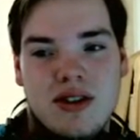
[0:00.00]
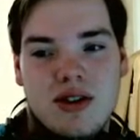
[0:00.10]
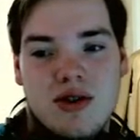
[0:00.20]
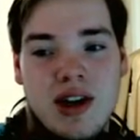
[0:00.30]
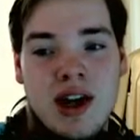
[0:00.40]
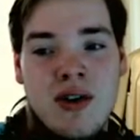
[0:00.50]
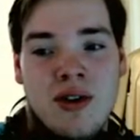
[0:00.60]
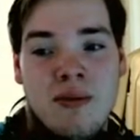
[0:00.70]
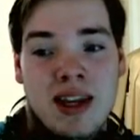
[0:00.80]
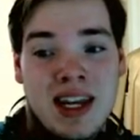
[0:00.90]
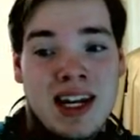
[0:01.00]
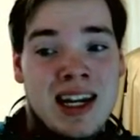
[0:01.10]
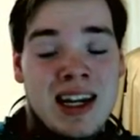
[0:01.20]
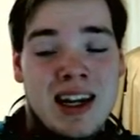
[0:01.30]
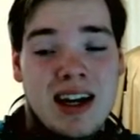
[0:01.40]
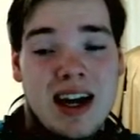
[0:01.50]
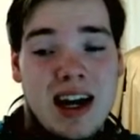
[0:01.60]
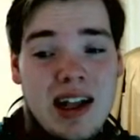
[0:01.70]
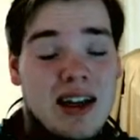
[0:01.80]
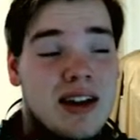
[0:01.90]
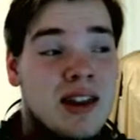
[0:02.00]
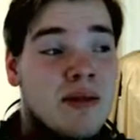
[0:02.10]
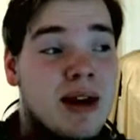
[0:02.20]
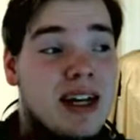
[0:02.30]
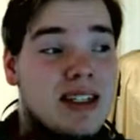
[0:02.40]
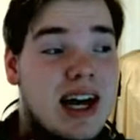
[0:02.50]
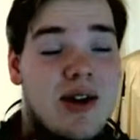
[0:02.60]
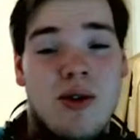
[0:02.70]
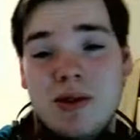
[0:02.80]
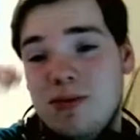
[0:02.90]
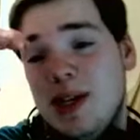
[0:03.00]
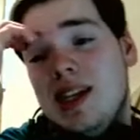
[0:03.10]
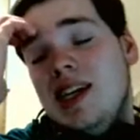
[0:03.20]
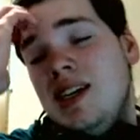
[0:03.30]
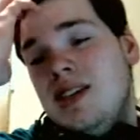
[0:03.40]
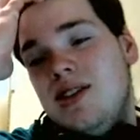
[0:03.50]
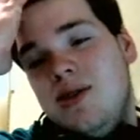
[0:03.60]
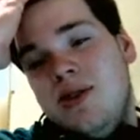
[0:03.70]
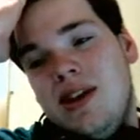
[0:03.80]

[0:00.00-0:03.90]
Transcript: trio at the beginning, I like Litten the best. I almost picked Litten too.